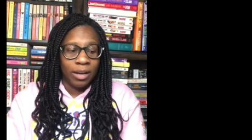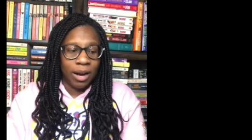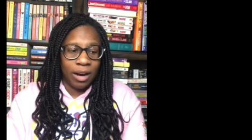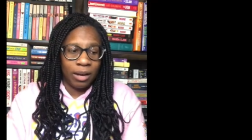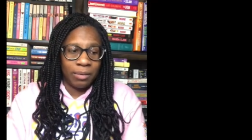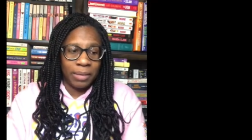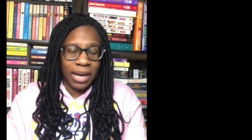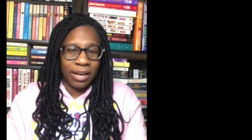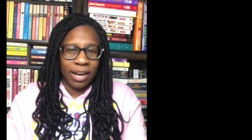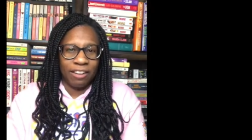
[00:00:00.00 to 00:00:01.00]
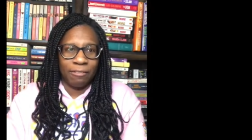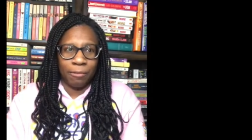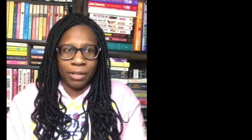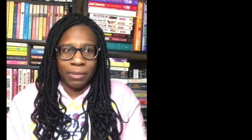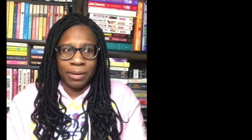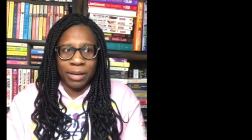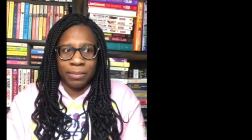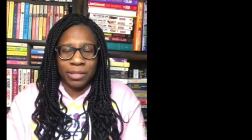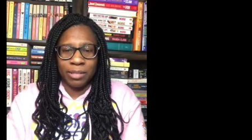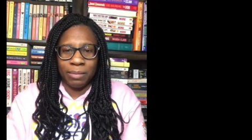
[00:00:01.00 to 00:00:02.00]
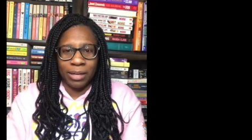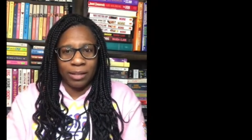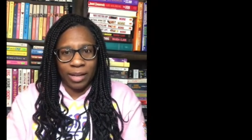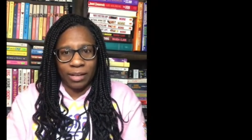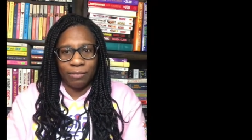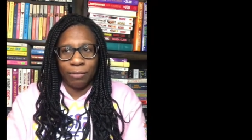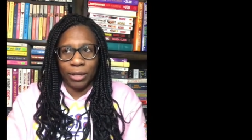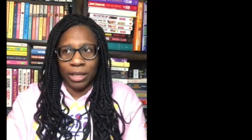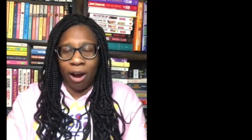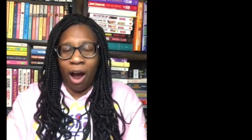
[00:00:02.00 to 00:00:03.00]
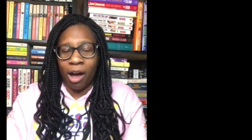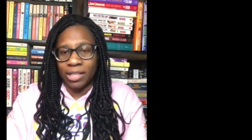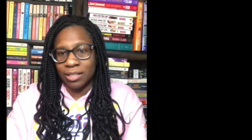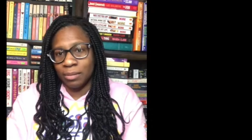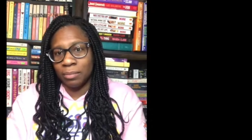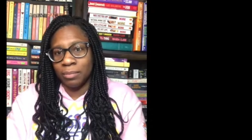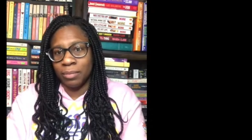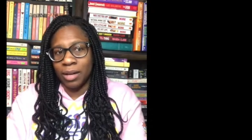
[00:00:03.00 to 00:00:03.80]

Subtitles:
And I've really been able to meet a lot of really awesome